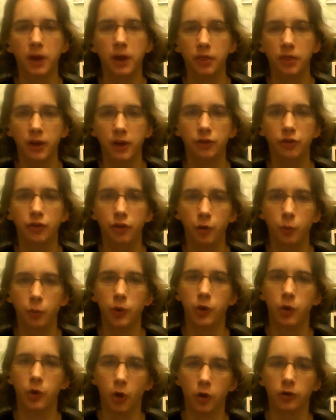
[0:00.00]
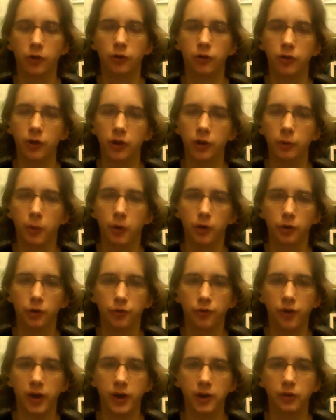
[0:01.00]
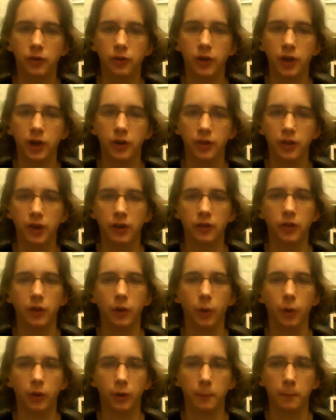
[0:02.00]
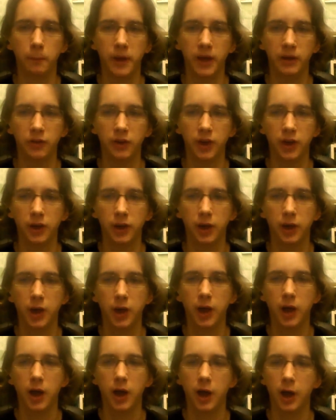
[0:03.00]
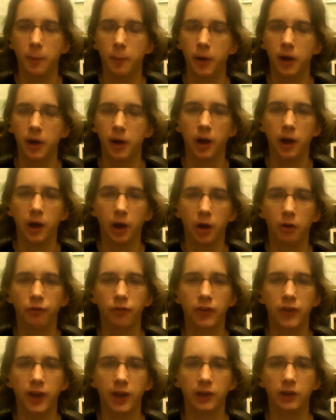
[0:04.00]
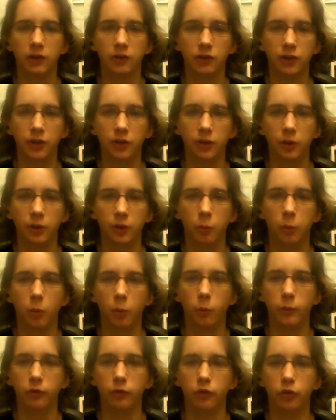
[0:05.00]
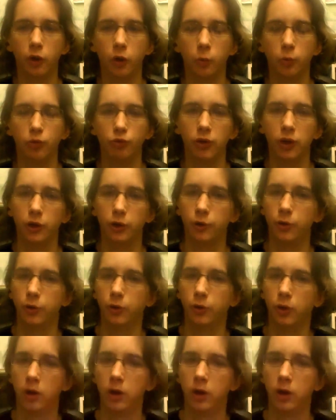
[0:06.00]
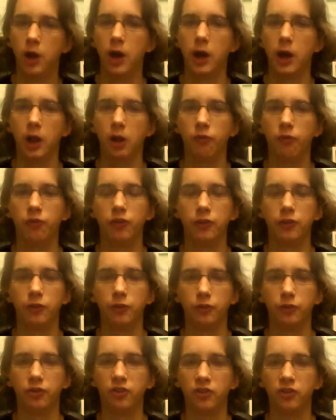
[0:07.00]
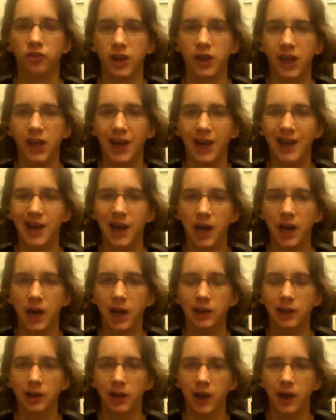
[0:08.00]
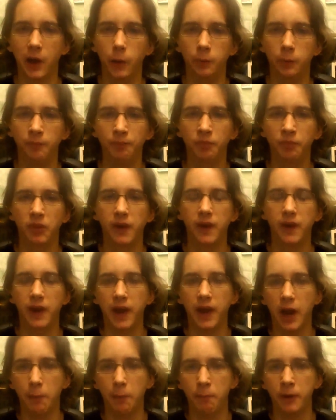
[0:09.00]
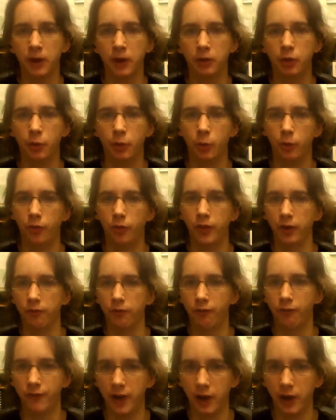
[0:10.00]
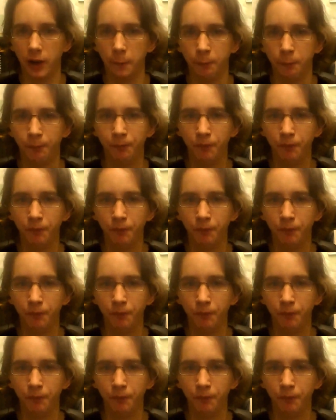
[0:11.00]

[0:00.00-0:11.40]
This year, we got to see the boss fights, and I think they look amazing. I loved getting to see them. What we saw was really cool. I loved the sense of scale it had and how epic the whole thing felt.